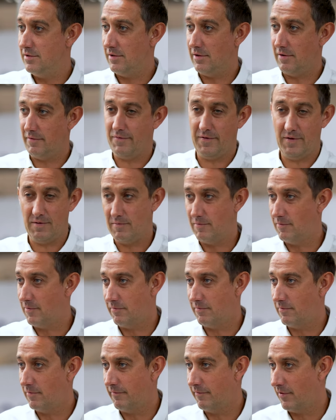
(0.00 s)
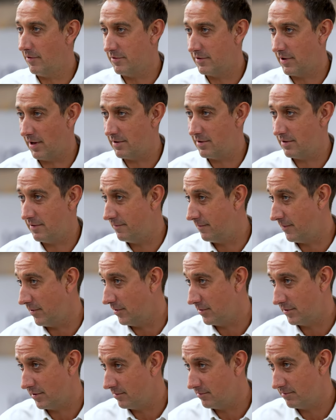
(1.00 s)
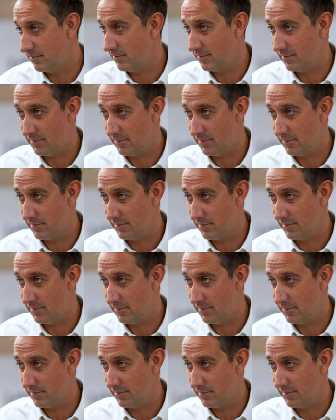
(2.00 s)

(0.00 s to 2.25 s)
And I think we've identified that